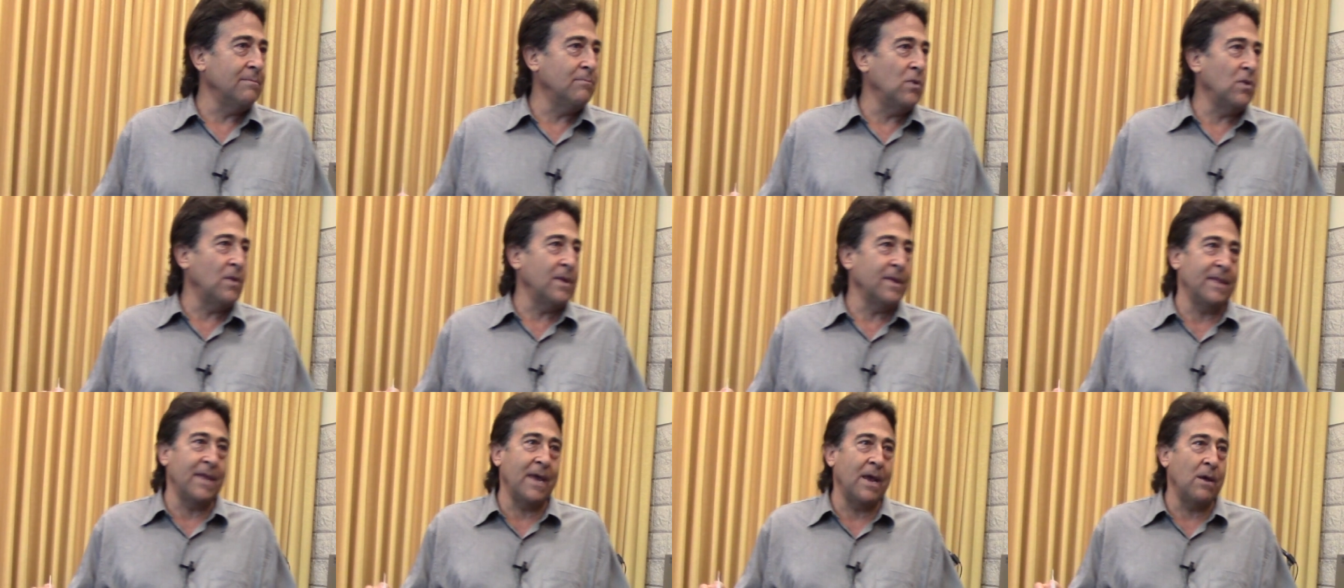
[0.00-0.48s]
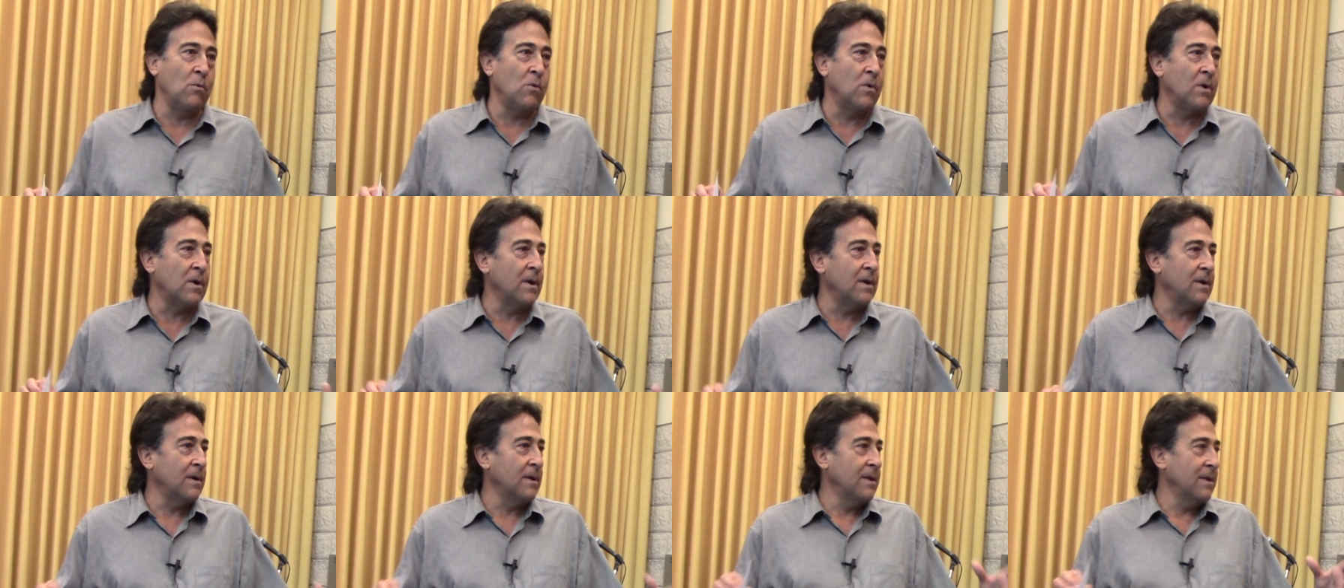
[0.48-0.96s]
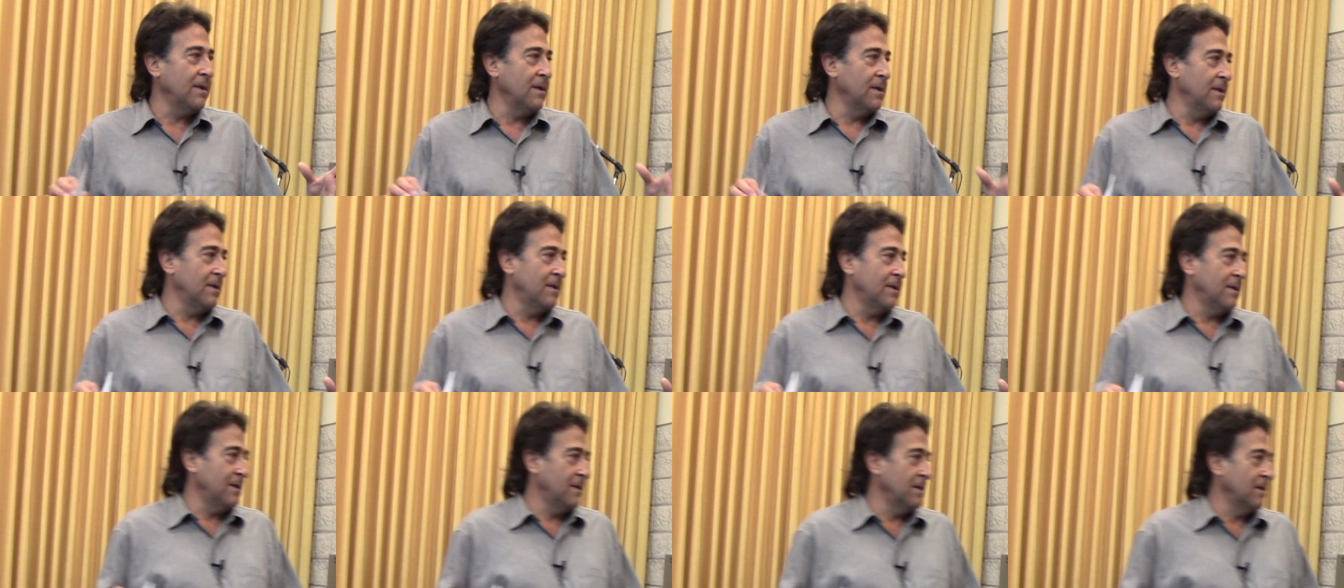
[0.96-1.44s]
Boy, they were
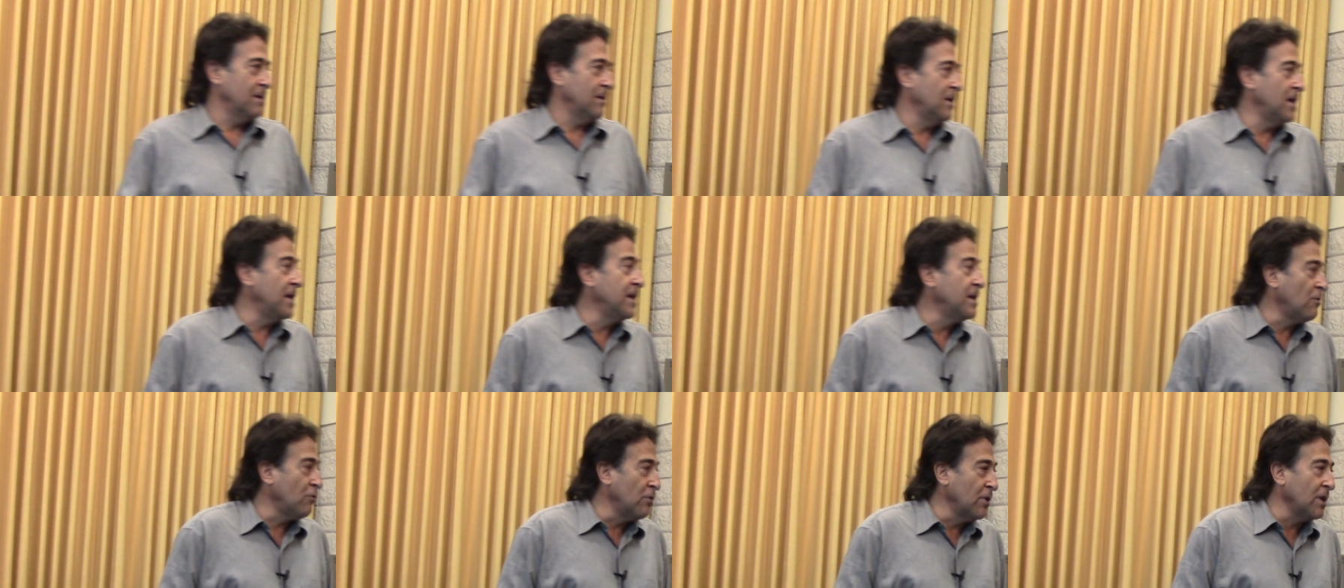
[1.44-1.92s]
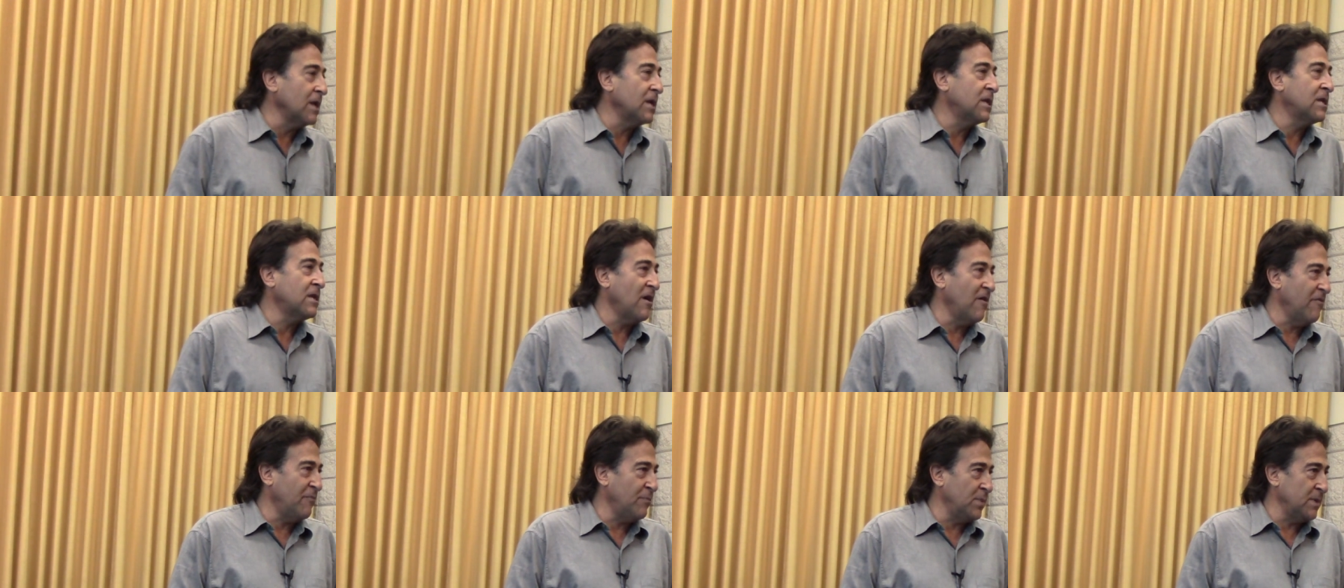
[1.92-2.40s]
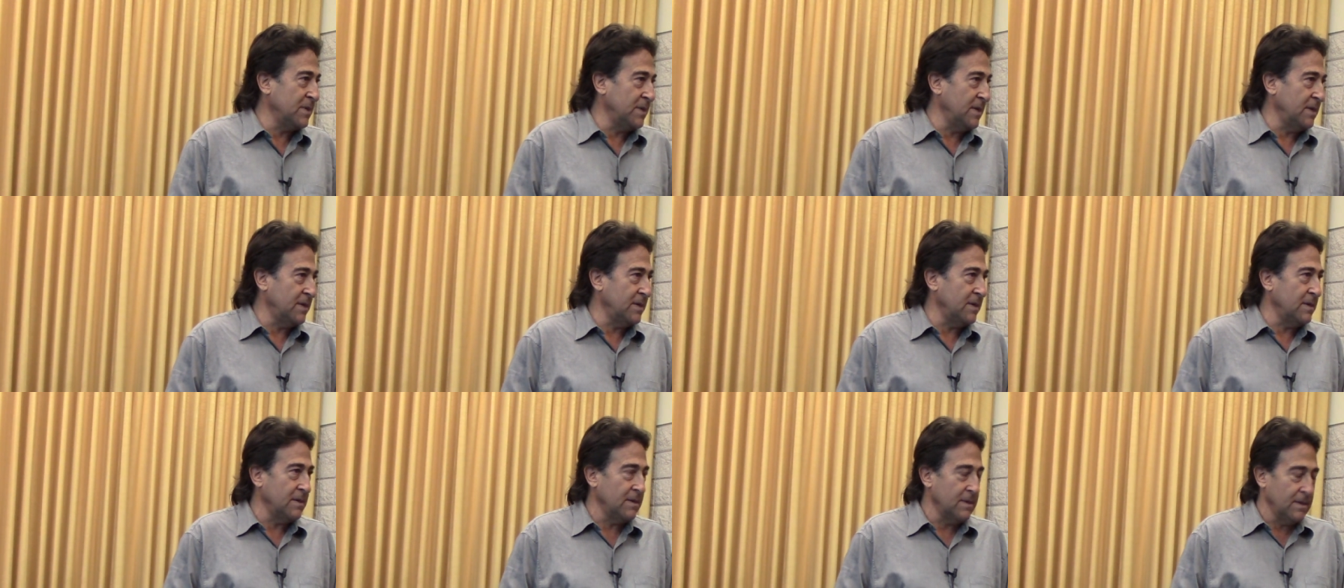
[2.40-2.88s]
in a really tough
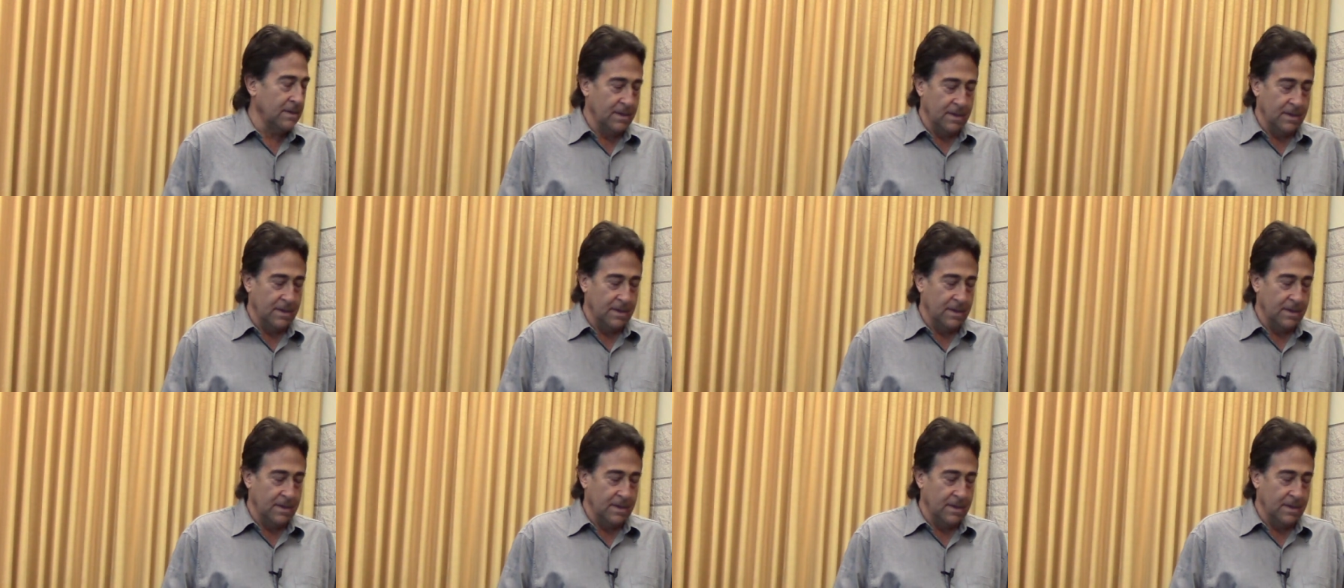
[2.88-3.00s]
position.